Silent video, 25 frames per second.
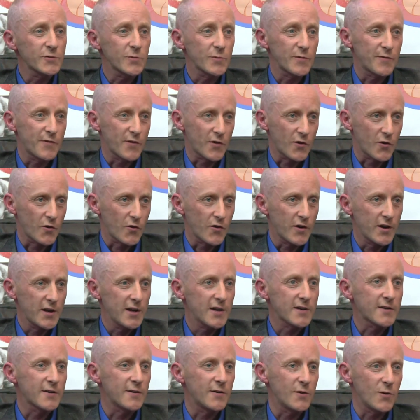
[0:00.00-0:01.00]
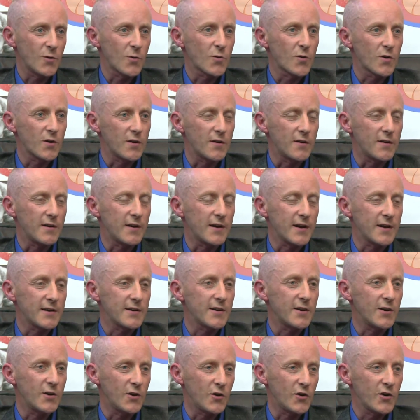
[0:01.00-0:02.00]
we've a great local and
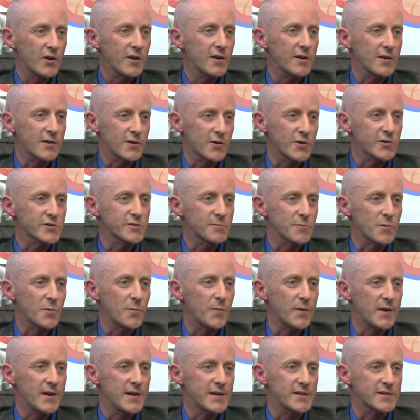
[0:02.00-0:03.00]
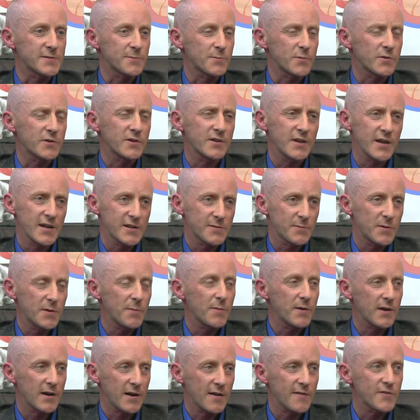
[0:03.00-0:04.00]
loyal customer base, but yes,
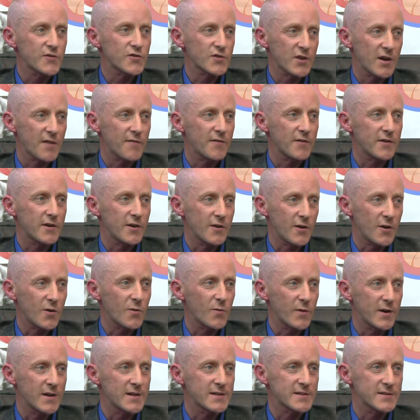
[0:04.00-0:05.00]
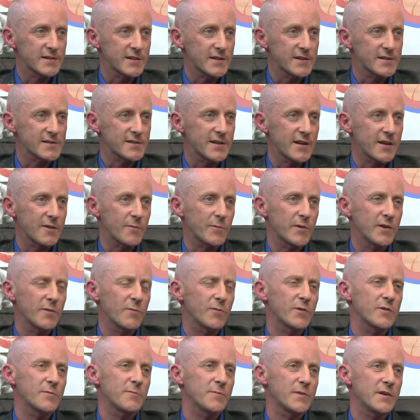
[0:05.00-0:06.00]
people have travelled a long way to see us. Like, we
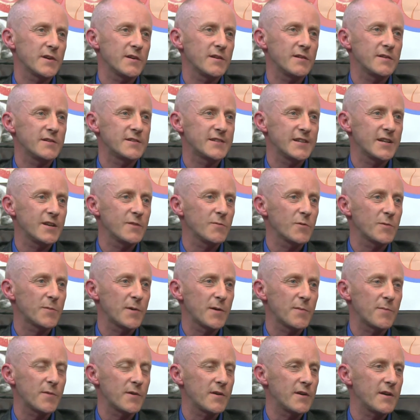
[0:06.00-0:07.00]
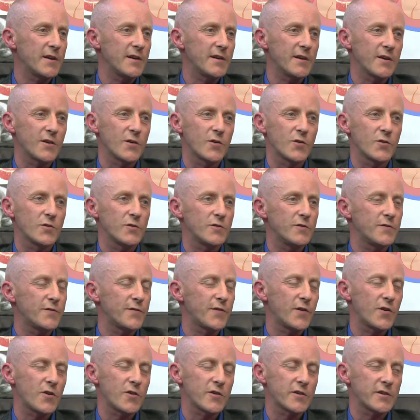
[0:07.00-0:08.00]
would be dealing with people in a good
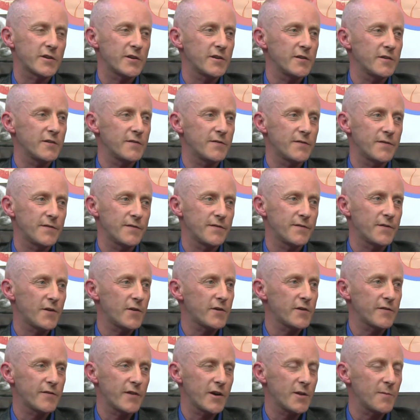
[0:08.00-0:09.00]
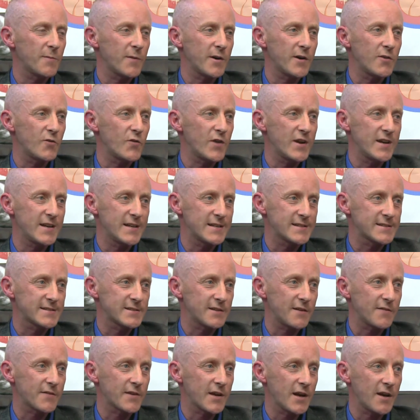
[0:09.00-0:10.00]
40-45 mile radius
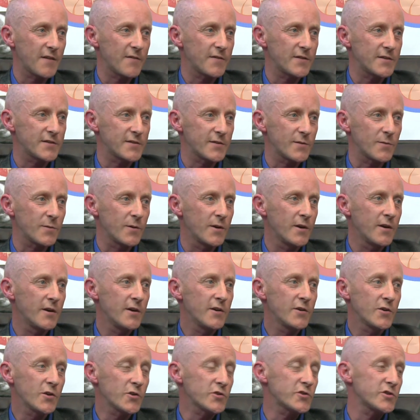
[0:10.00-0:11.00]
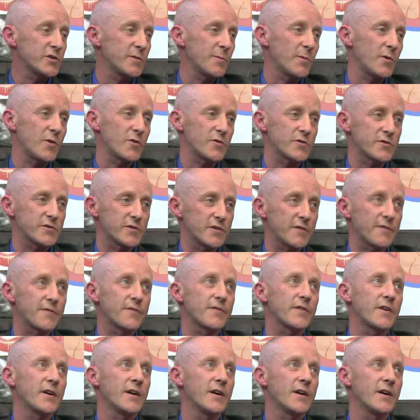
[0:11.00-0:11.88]
of Cavan, so touching the borders of